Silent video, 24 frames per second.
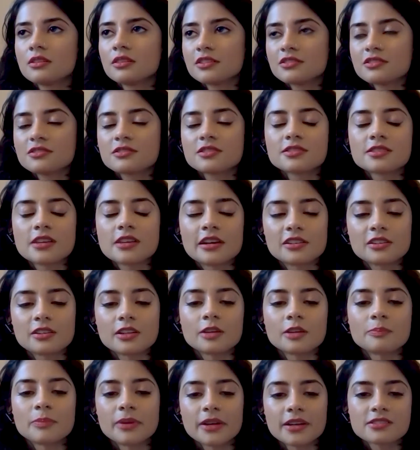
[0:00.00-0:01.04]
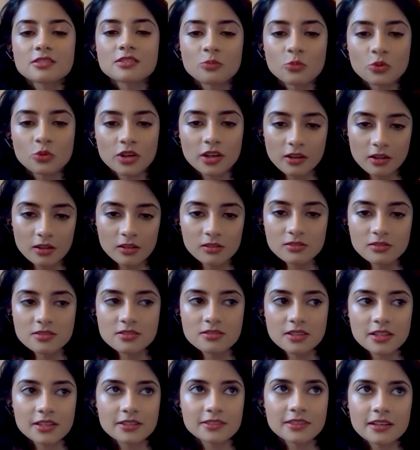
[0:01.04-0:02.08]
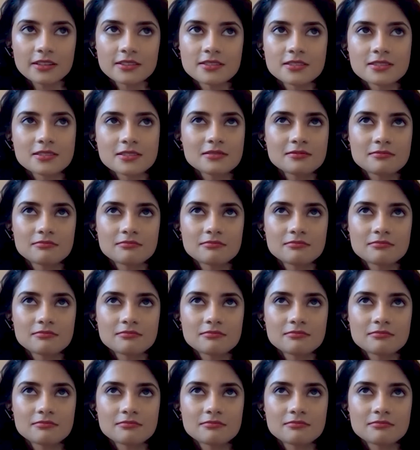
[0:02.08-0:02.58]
they just decide to like pick someone else, like that's